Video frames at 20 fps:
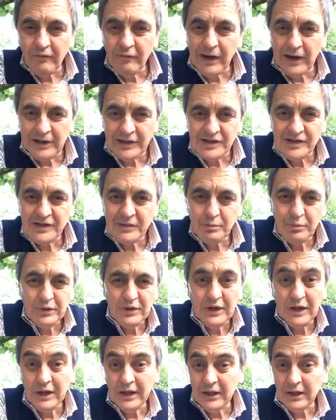months.
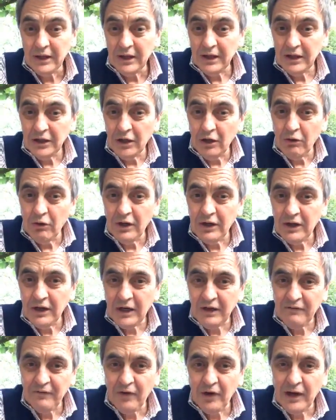Getting a
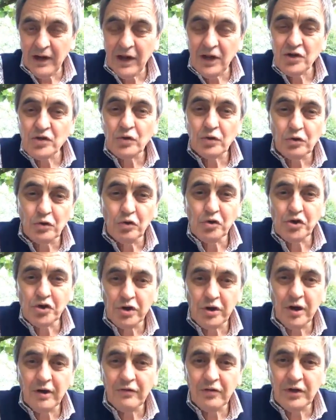financial cushion
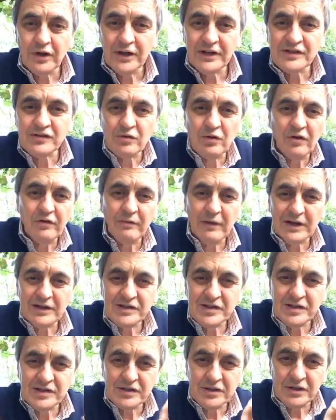over the next 12
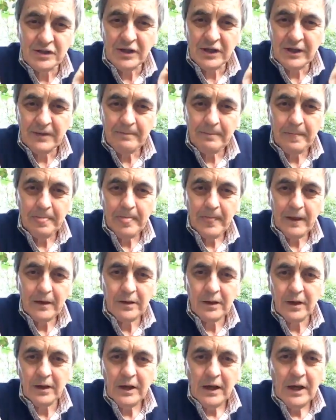months is in there.
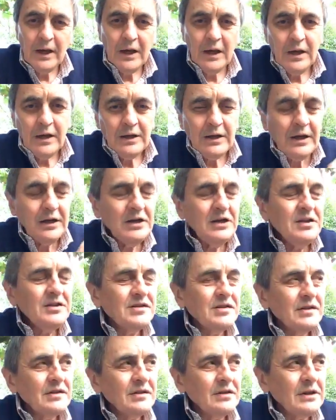Okay. Now here's
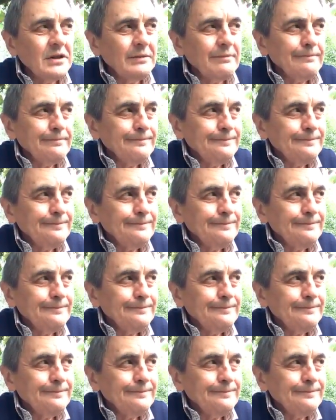the thing.